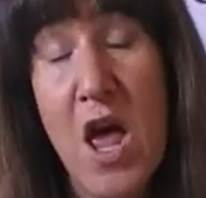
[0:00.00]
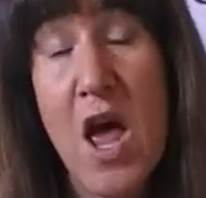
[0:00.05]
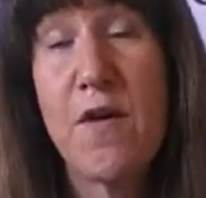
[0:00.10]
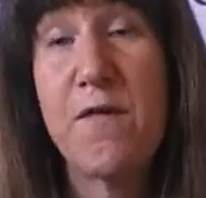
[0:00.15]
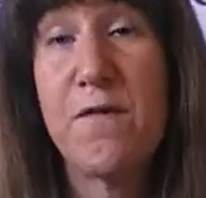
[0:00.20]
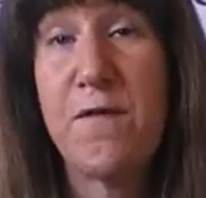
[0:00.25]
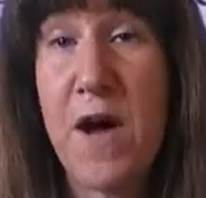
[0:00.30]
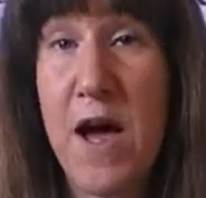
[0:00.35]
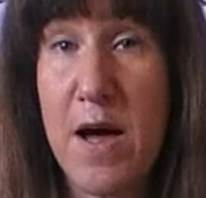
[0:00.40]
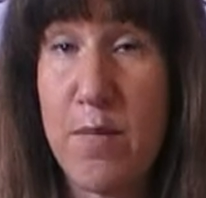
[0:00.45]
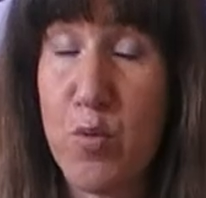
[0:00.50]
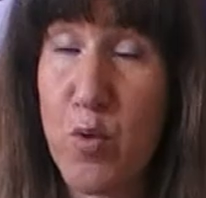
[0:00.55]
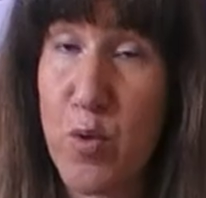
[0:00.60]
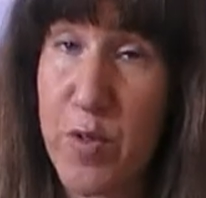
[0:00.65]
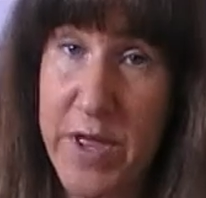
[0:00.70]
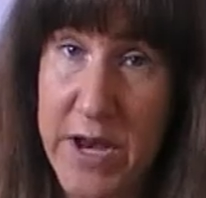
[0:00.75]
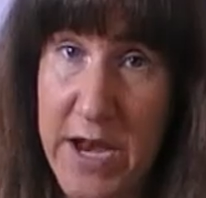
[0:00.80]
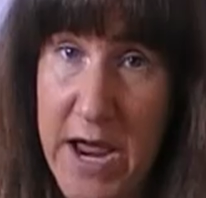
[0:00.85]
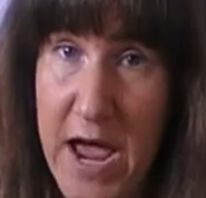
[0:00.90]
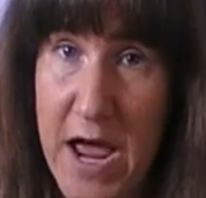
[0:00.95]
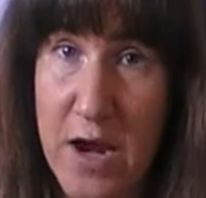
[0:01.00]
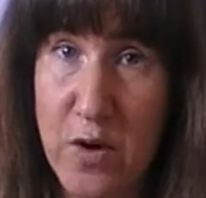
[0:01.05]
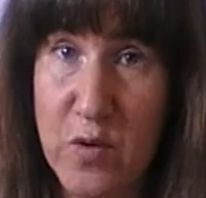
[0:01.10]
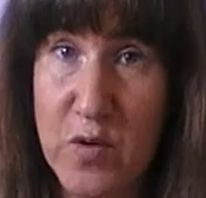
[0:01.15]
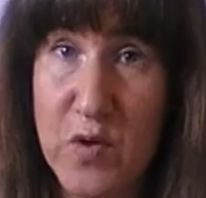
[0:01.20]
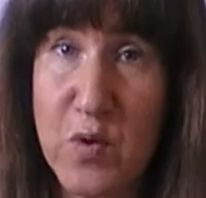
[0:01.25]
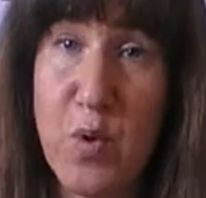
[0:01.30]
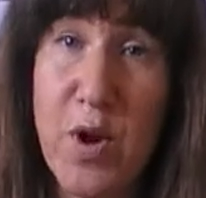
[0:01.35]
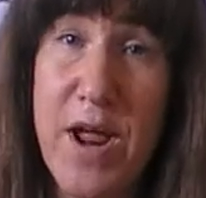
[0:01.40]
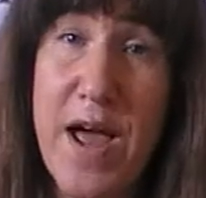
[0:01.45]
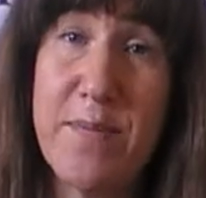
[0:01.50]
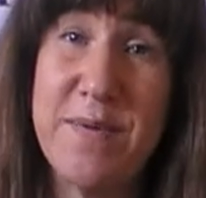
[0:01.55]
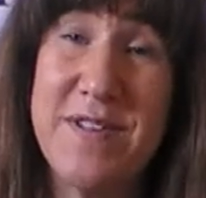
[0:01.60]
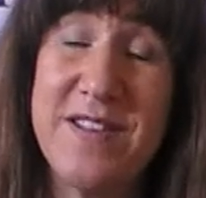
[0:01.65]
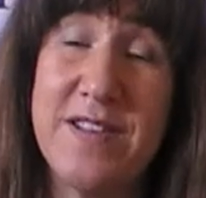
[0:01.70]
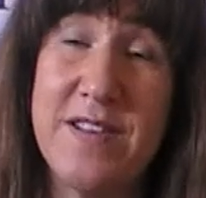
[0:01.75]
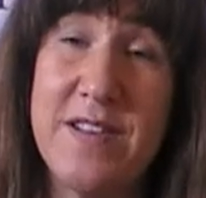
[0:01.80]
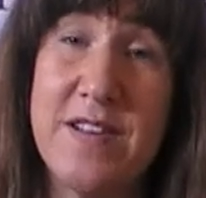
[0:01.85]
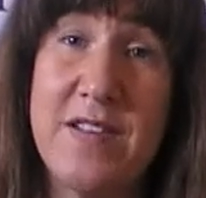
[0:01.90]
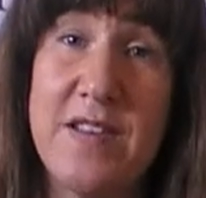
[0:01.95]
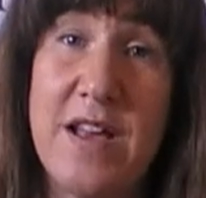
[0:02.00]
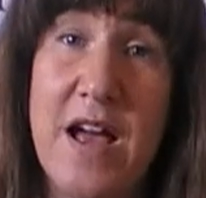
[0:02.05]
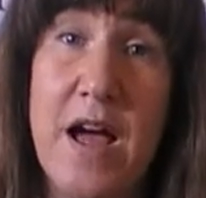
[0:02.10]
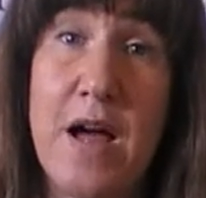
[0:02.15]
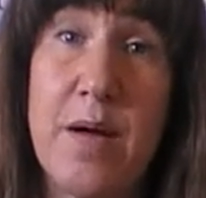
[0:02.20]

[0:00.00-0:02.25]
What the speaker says: far more than adults. What happens is,